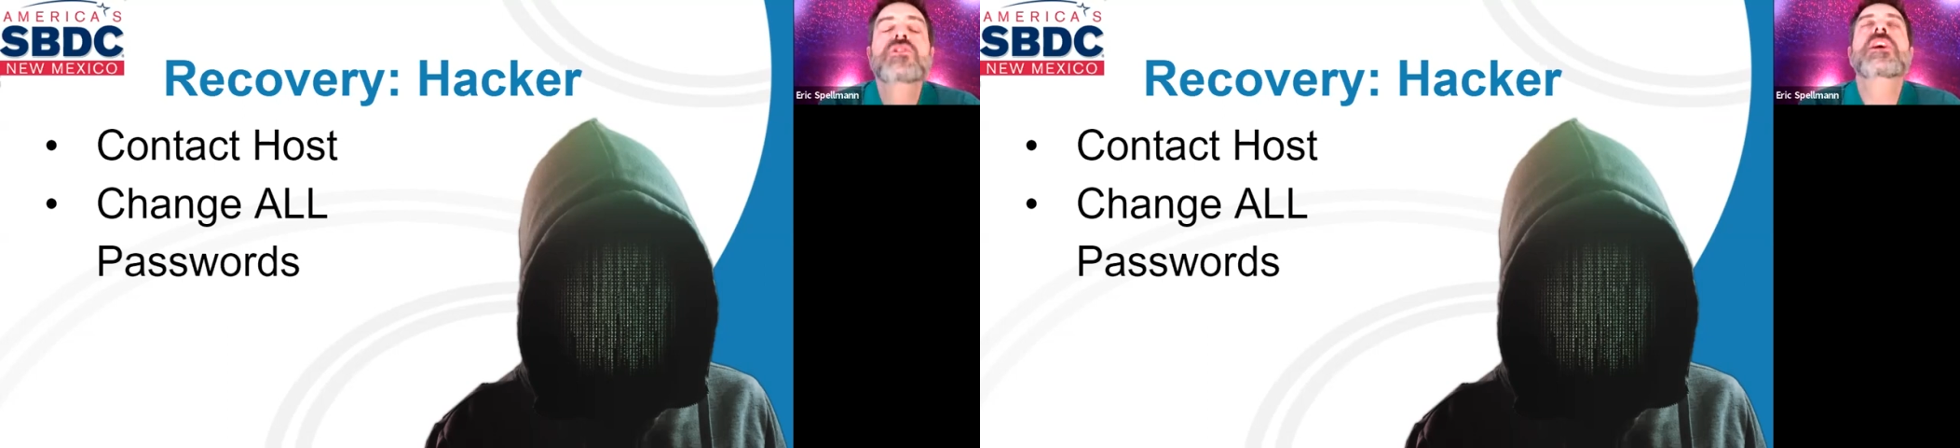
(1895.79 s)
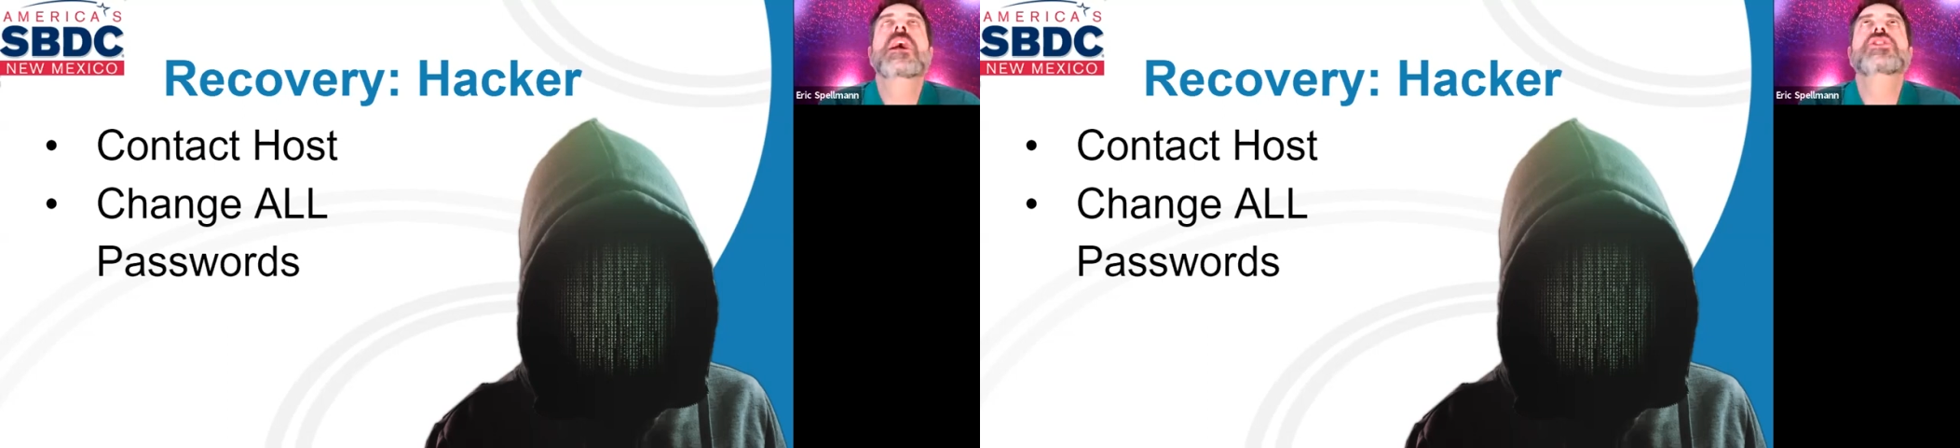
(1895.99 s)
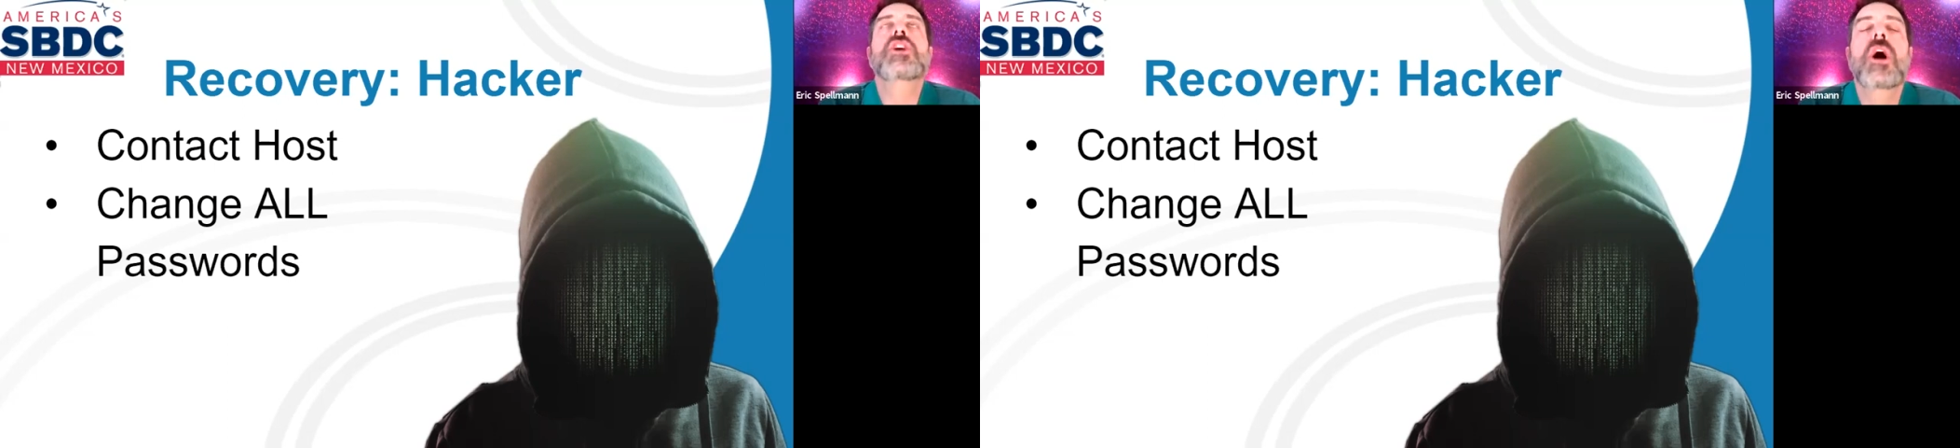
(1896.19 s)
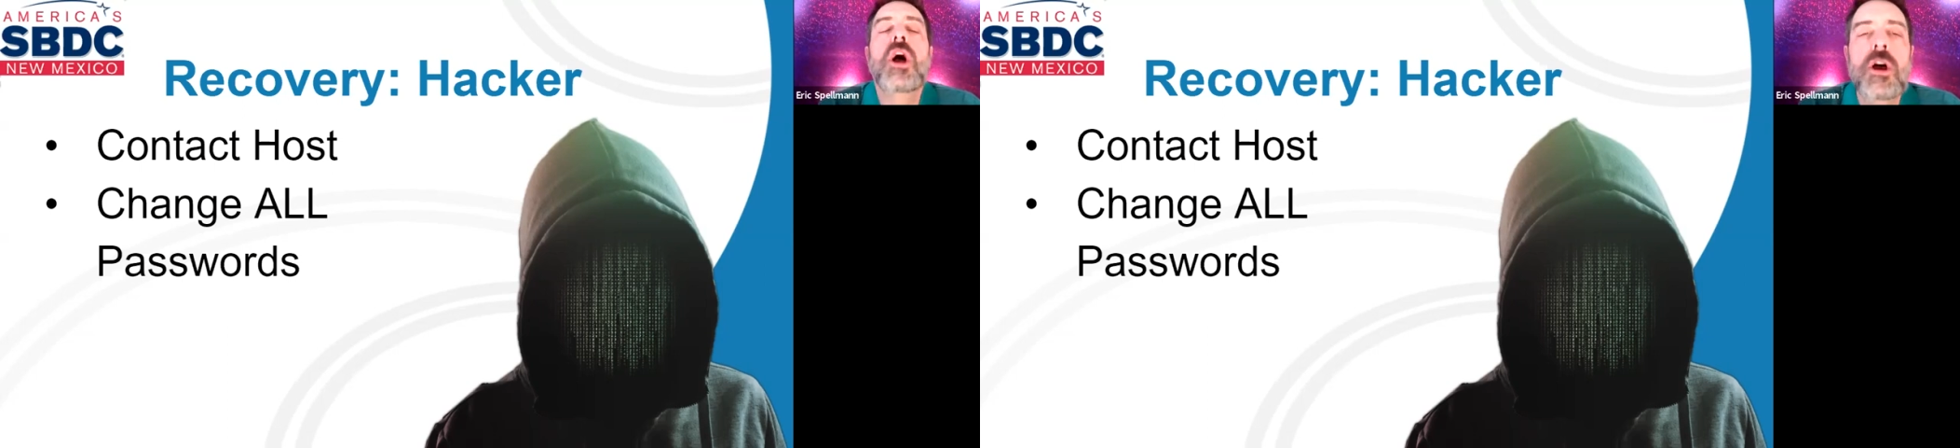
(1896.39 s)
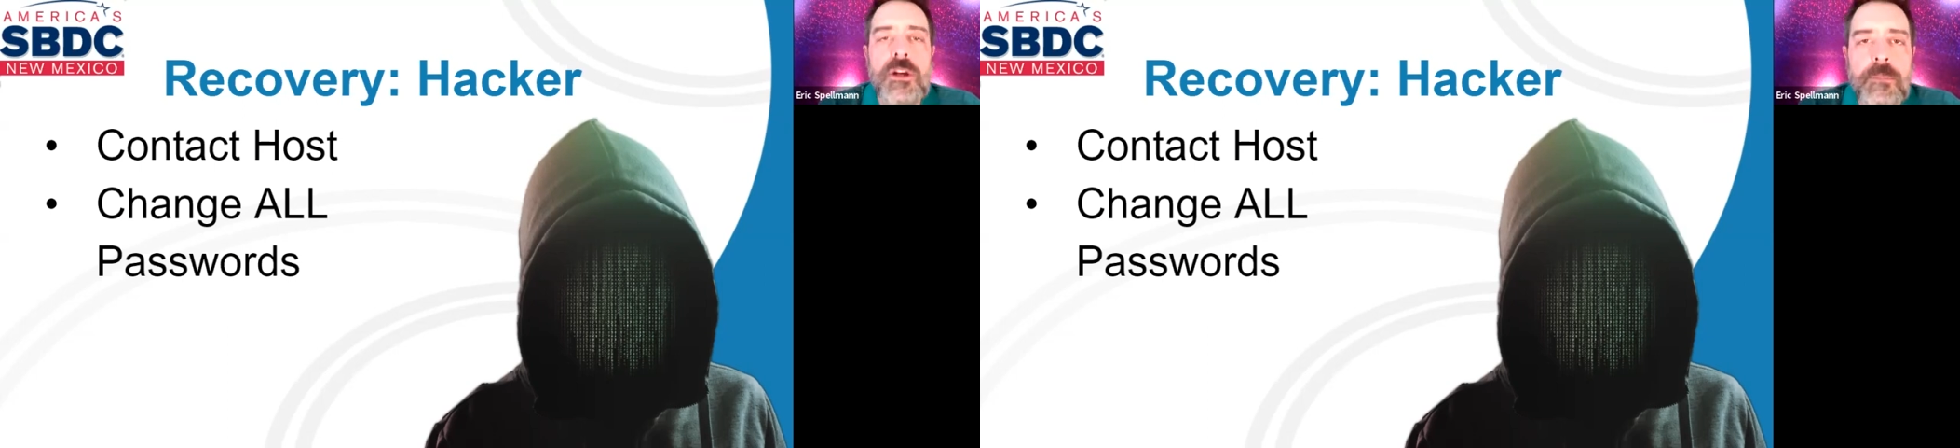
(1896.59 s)
Change
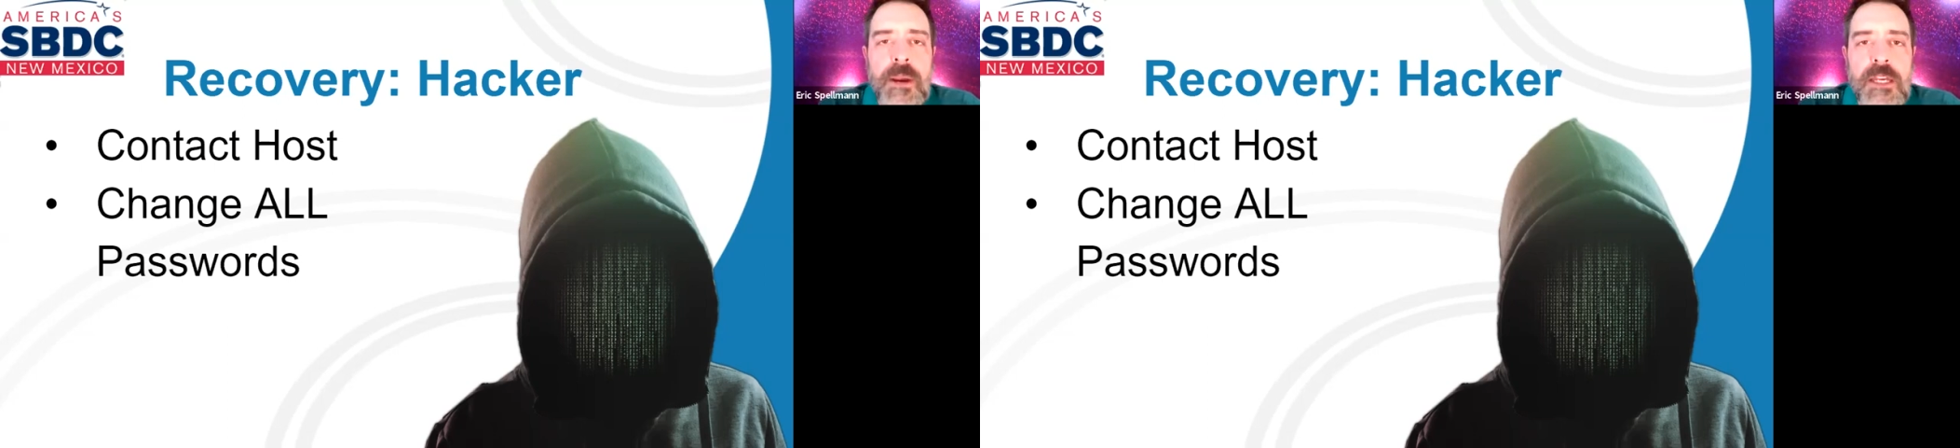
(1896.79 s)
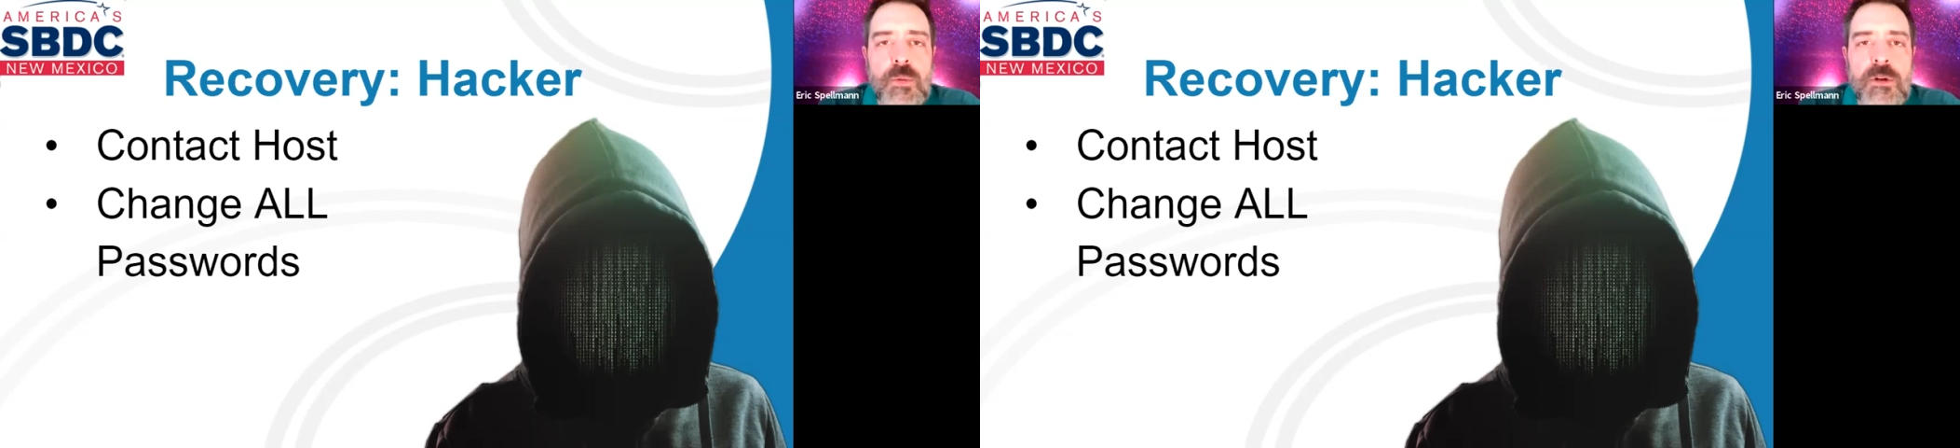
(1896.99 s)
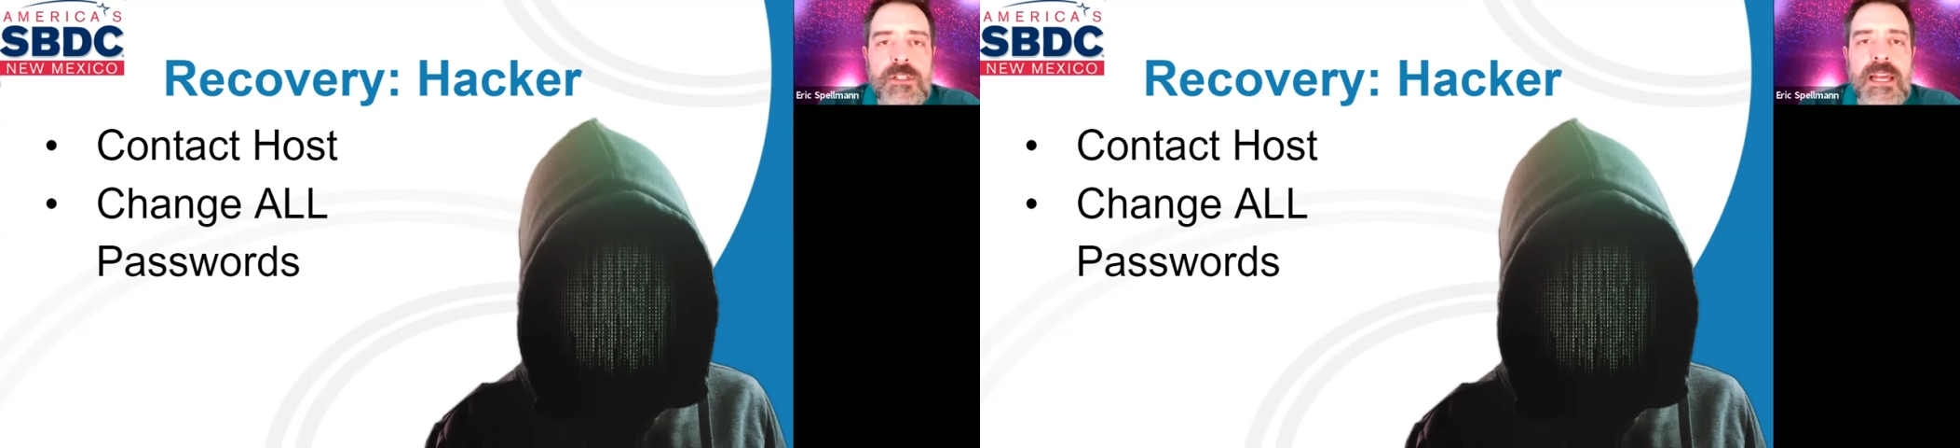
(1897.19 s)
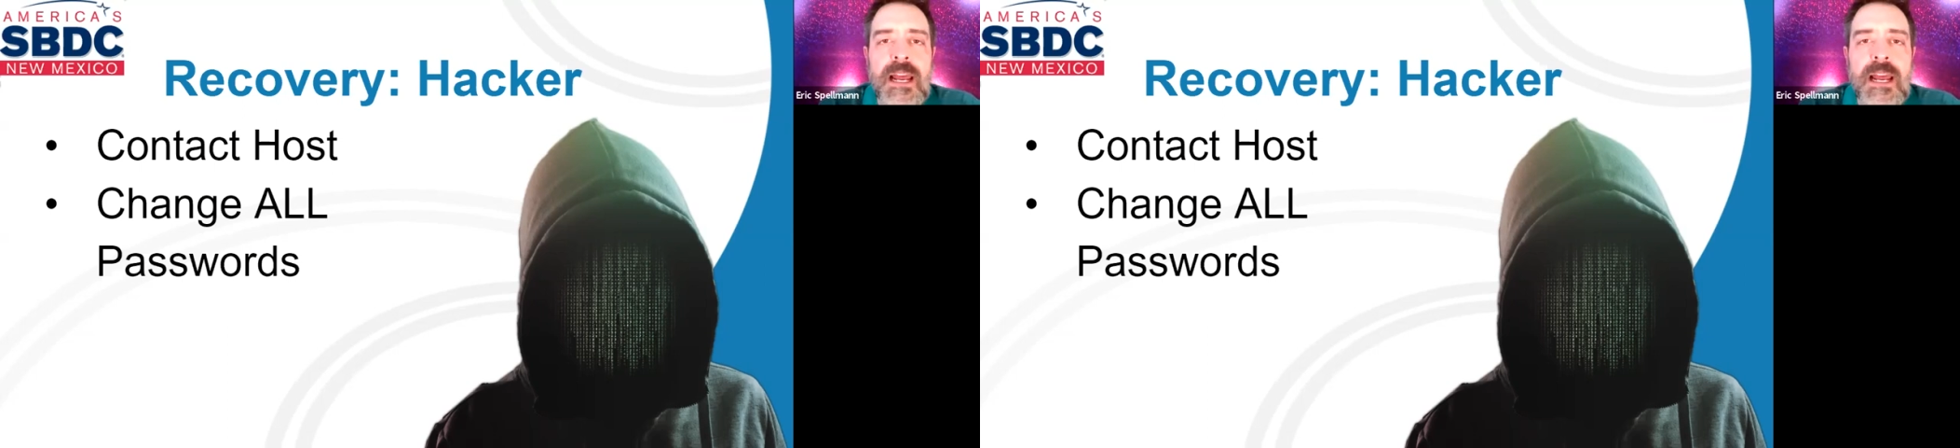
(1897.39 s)
all your passwords,